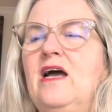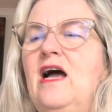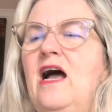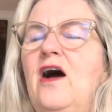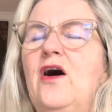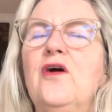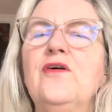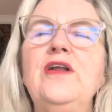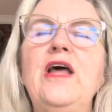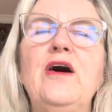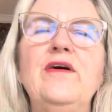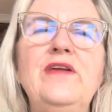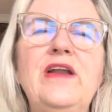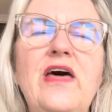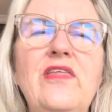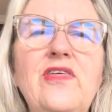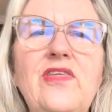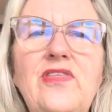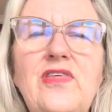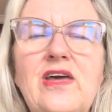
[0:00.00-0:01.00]
now
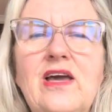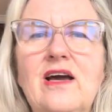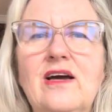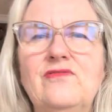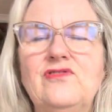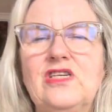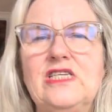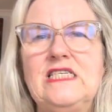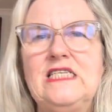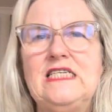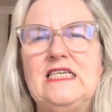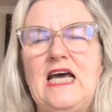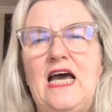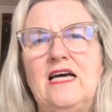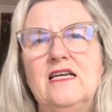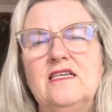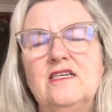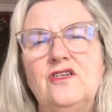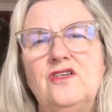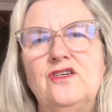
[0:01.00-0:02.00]
another thing I've just
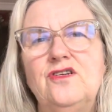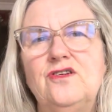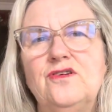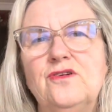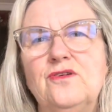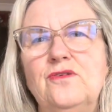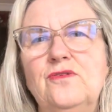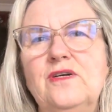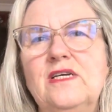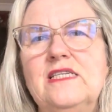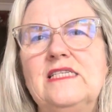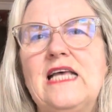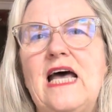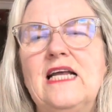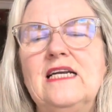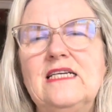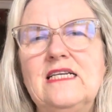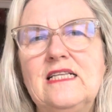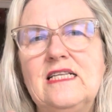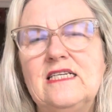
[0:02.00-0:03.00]
started to do is
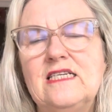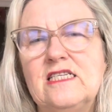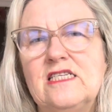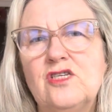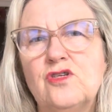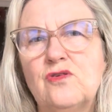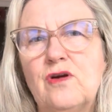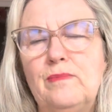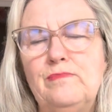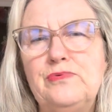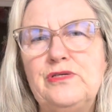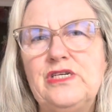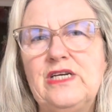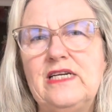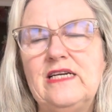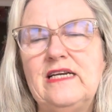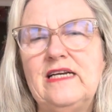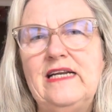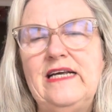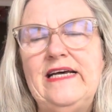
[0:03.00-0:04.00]
under the
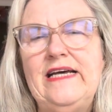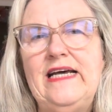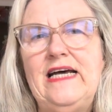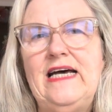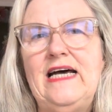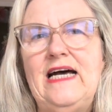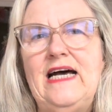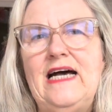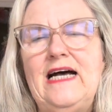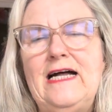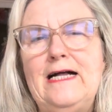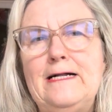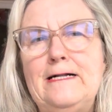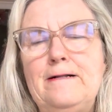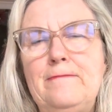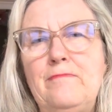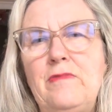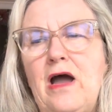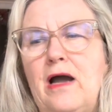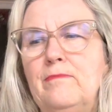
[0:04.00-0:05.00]
description,
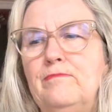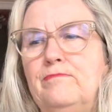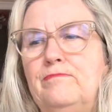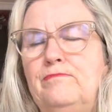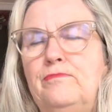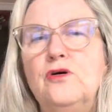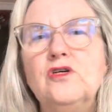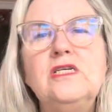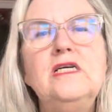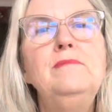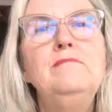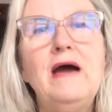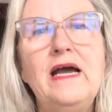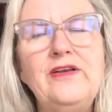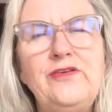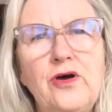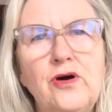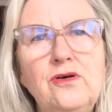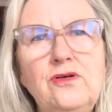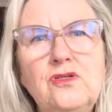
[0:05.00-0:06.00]
I'm putting my
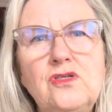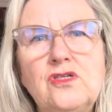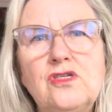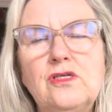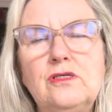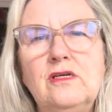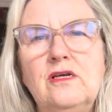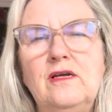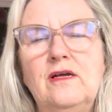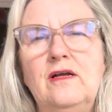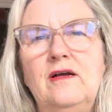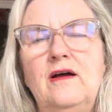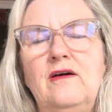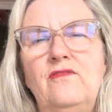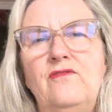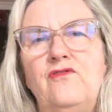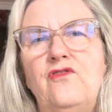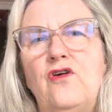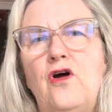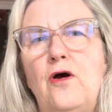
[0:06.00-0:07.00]
notes
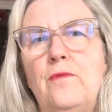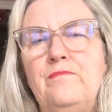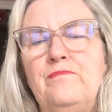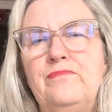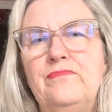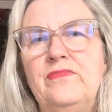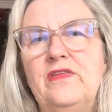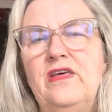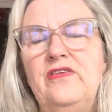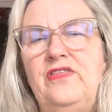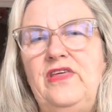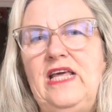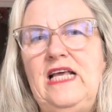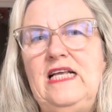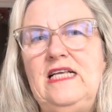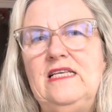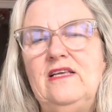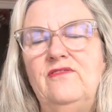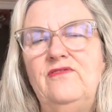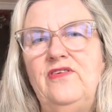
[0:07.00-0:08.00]
for
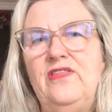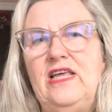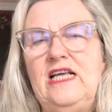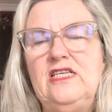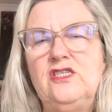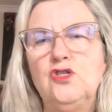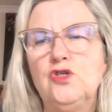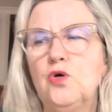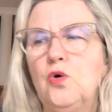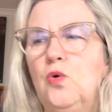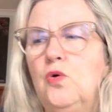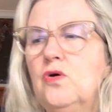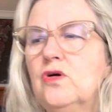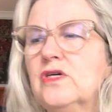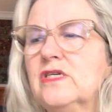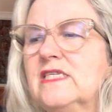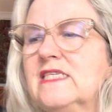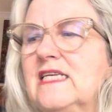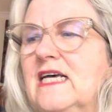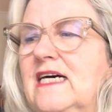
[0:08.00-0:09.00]
these
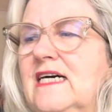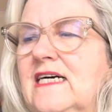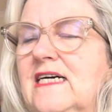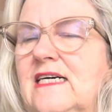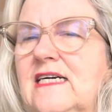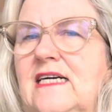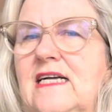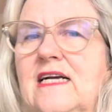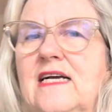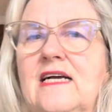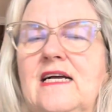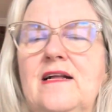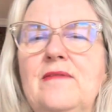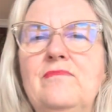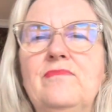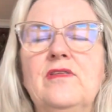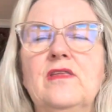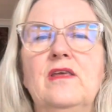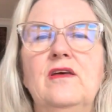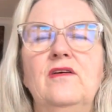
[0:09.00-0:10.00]
talks.
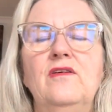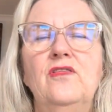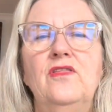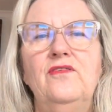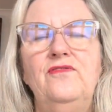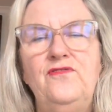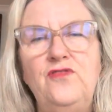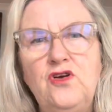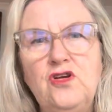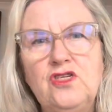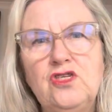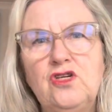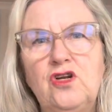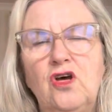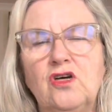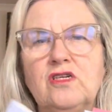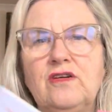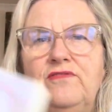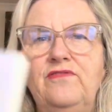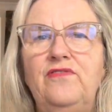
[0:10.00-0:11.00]
The first
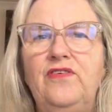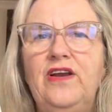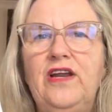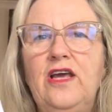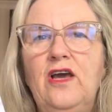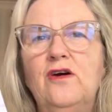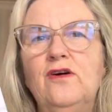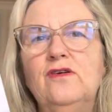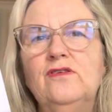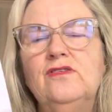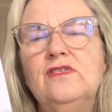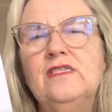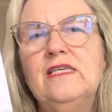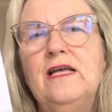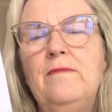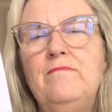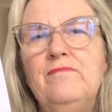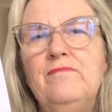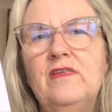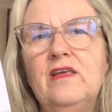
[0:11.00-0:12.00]
lot of videos,
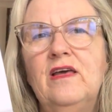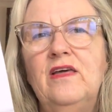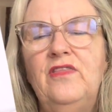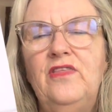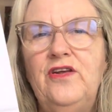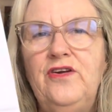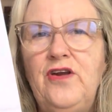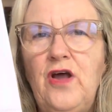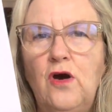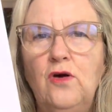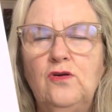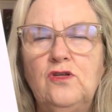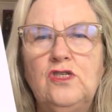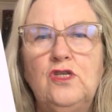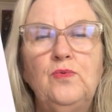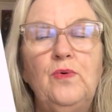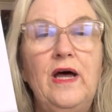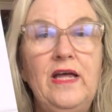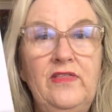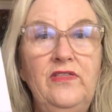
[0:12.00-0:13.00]
the notes
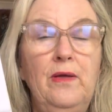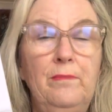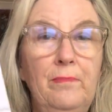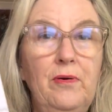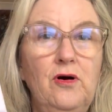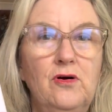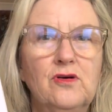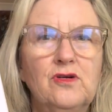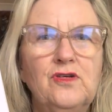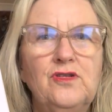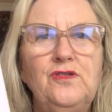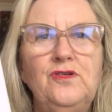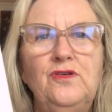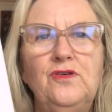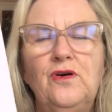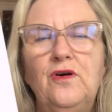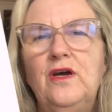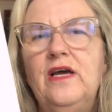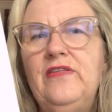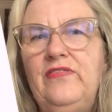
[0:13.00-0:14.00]
were in the books,
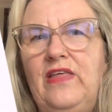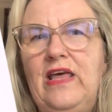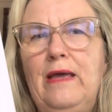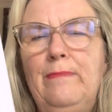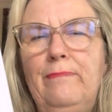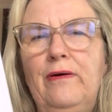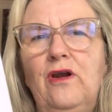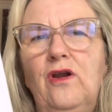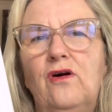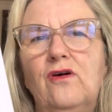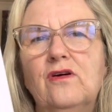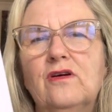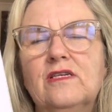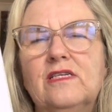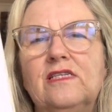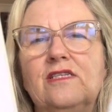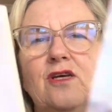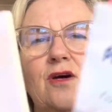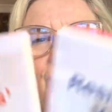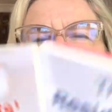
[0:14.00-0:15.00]
in the epilogues.
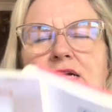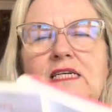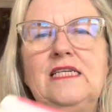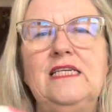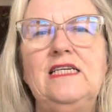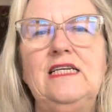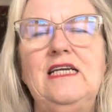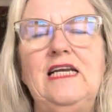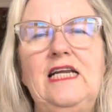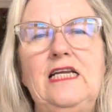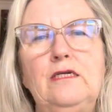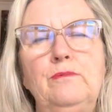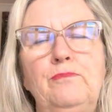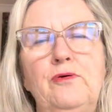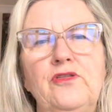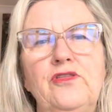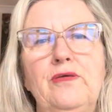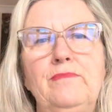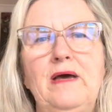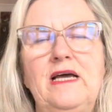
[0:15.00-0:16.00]
So I didn't need to
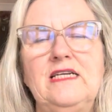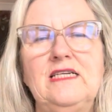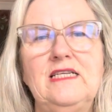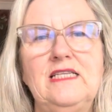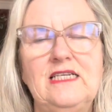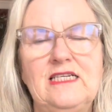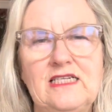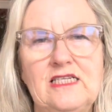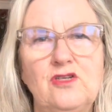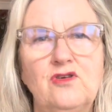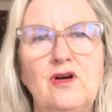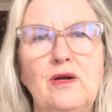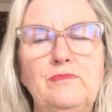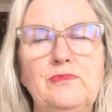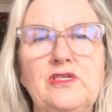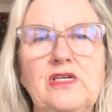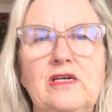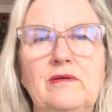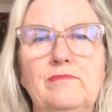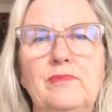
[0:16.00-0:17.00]
put them under the
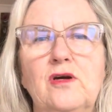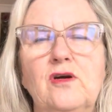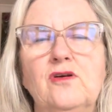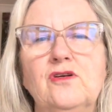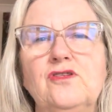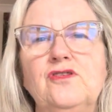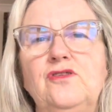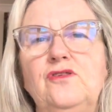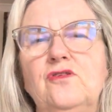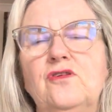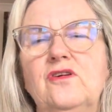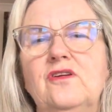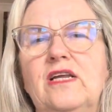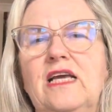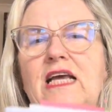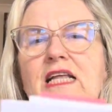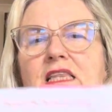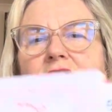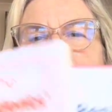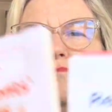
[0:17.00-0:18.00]
description because you could
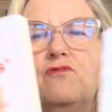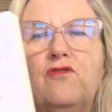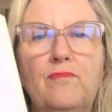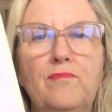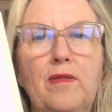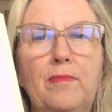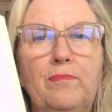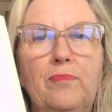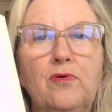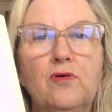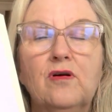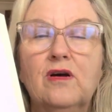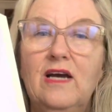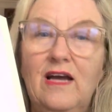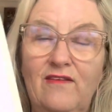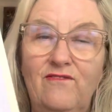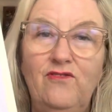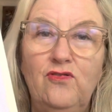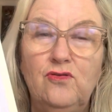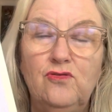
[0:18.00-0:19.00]
get them from the book
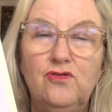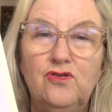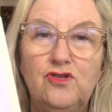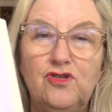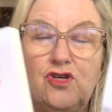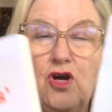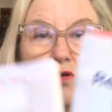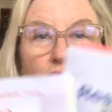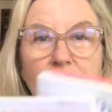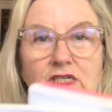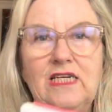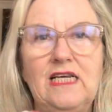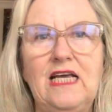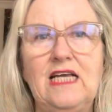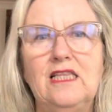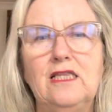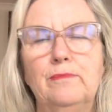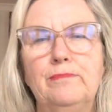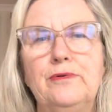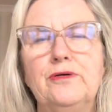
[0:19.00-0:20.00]
if you chose to
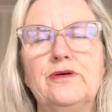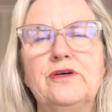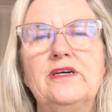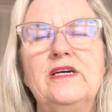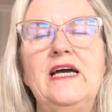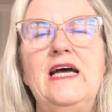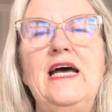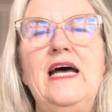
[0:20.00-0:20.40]
get the book.